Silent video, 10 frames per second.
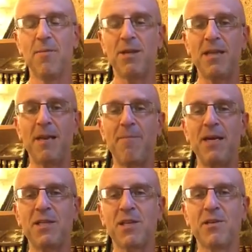But they
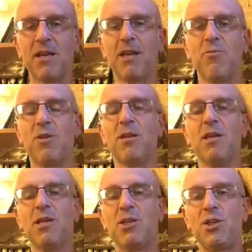basically would
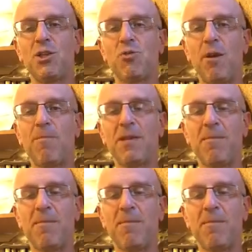strip